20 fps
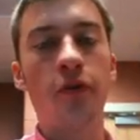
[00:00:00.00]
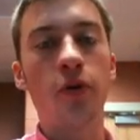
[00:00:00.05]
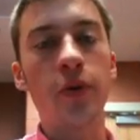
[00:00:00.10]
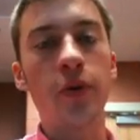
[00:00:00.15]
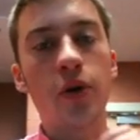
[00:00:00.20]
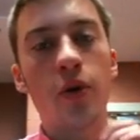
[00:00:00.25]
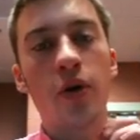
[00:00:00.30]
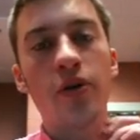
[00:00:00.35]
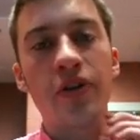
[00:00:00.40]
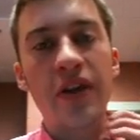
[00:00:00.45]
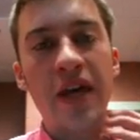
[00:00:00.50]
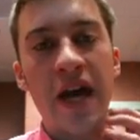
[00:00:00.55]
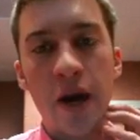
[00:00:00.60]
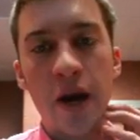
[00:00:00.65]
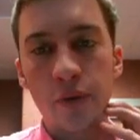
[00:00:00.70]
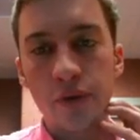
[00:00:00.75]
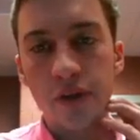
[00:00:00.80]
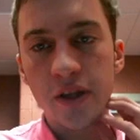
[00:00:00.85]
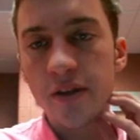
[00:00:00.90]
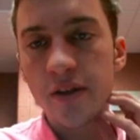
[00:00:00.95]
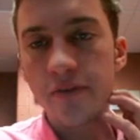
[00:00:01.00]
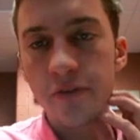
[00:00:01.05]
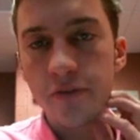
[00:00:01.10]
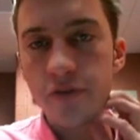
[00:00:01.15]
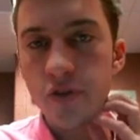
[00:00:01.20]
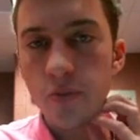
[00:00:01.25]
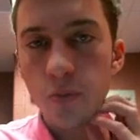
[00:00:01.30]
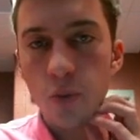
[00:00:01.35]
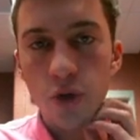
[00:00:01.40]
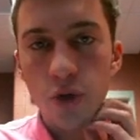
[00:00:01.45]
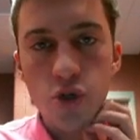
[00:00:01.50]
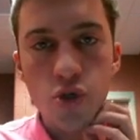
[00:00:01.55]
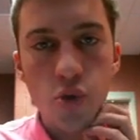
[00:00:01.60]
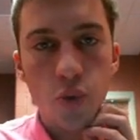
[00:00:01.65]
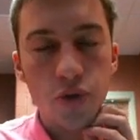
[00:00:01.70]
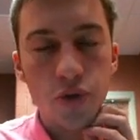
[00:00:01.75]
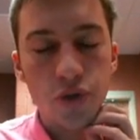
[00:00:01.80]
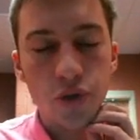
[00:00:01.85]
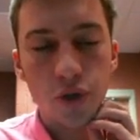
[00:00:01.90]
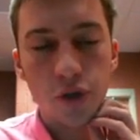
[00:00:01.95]
we go into the hourly for some more
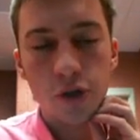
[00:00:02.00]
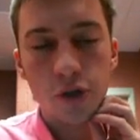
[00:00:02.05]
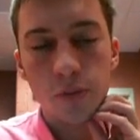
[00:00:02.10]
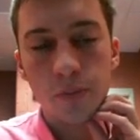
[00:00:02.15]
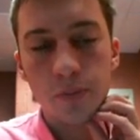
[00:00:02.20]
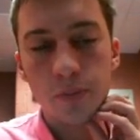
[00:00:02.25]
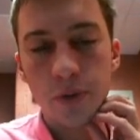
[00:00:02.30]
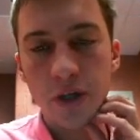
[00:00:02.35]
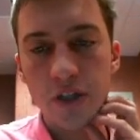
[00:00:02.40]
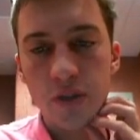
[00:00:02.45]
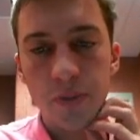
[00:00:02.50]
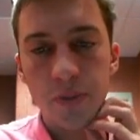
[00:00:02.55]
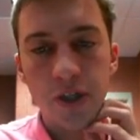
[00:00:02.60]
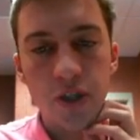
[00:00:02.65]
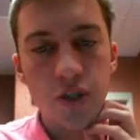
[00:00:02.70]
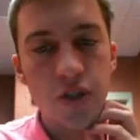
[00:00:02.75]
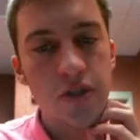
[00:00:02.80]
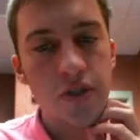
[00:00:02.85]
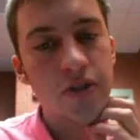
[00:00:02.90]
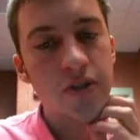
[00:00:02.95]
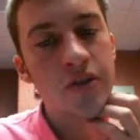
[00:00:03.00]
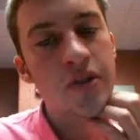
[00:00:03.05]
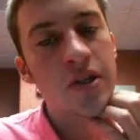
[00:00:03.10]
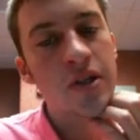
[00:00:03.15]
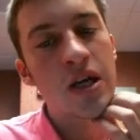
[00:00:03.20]
short-term price predictions.